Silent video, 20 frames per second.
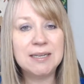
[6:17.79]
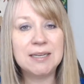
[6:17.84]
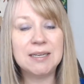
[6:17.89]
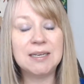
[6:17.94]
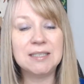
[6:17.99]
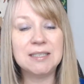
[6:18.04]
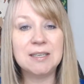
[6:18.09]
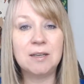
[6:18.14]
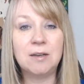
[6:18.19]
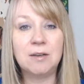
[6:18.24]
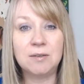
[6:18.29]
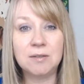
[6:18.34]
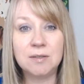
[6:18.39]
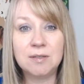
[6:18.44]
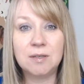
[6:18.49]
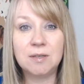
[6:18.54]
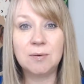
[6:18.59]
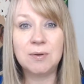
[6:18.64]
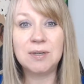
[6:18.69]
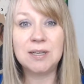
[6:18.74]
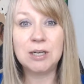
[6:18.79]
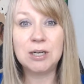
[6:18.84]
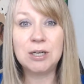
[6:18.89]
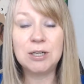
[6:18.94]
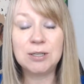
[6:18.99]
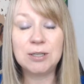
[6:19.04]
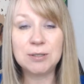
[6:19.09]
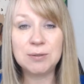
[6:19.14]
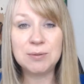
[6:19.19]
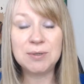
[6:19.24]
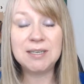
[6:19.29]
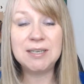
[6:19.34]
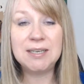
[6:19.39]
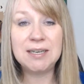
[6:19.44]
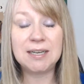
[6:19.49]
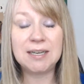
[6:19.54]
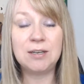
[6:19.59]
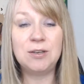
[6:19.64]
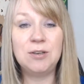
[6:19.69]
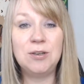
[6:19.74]
It is also included
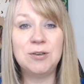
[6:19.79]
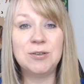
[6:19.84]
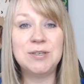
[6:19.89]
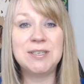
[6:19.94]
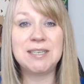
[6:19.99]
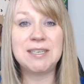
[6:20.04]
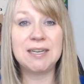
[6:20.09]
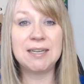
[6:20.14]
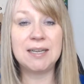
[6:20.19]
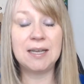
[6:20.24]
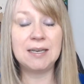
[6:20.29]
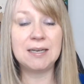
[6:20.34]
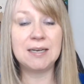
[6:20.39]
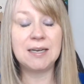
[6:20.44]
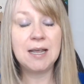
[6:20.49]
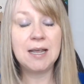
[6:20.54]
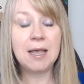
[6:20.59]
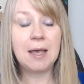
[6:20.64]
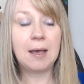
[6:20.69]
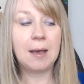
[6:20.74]
in your ticket,